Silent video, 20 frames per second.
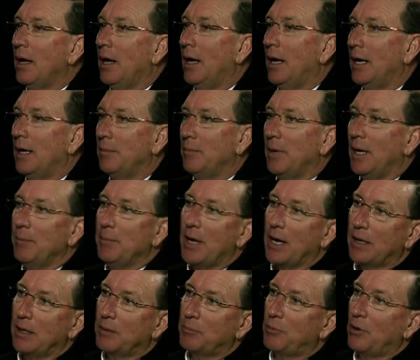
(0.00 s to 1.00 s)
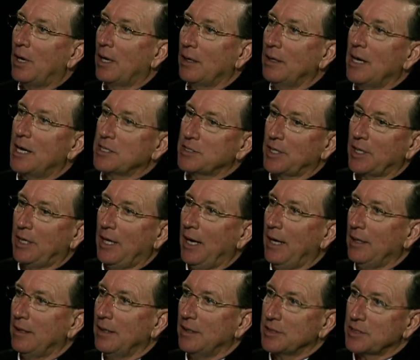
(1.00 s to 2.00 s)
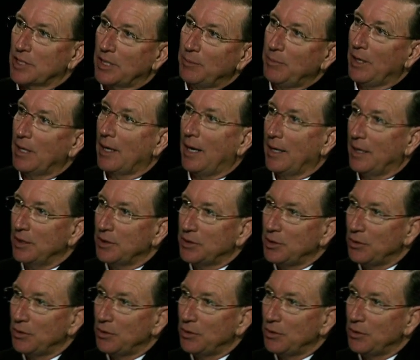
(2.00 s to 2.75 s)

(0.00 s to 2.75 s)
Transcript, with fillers: Um, I'm not going to prognosticate that it's going to be like in